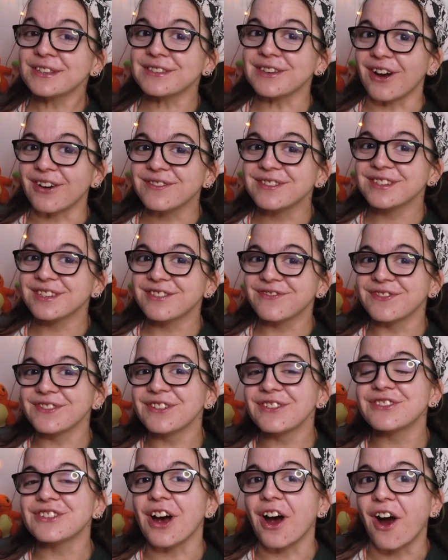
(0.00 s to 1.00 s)
Solventless
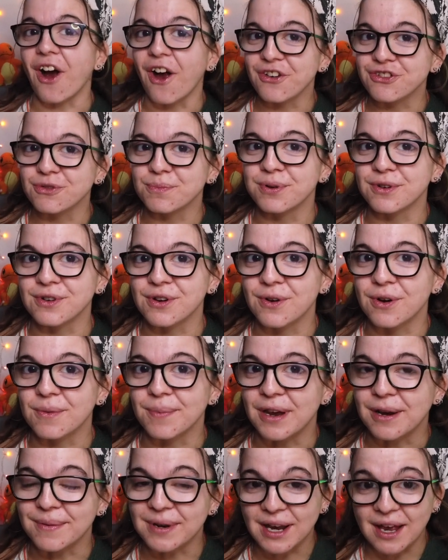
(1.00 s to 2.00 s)
Foods entrepreneur
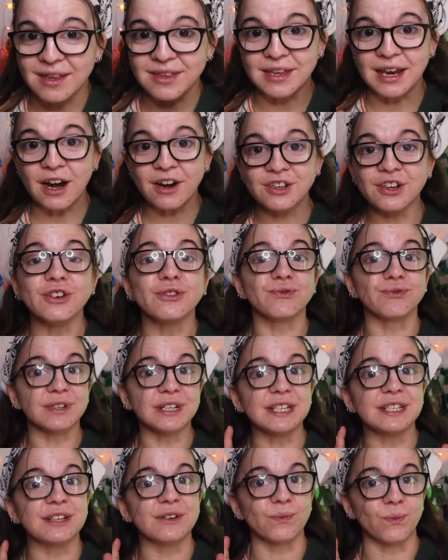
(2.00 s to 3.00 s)
baby, and there's a
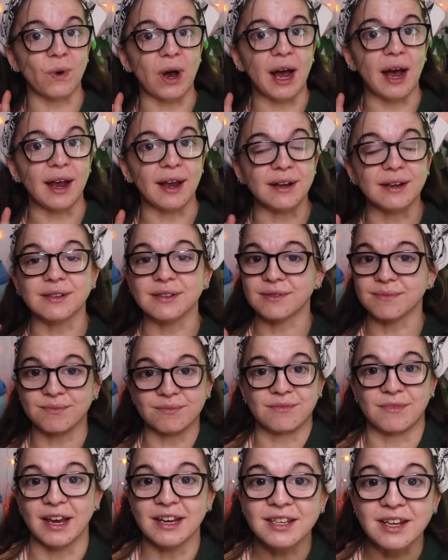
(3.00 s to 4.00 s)
reason why.
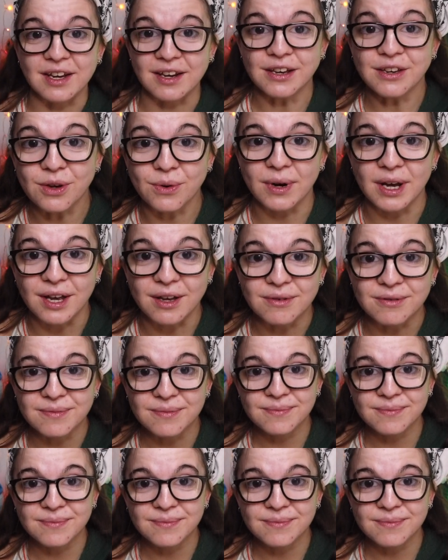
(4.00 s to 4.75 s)
Let's get into it.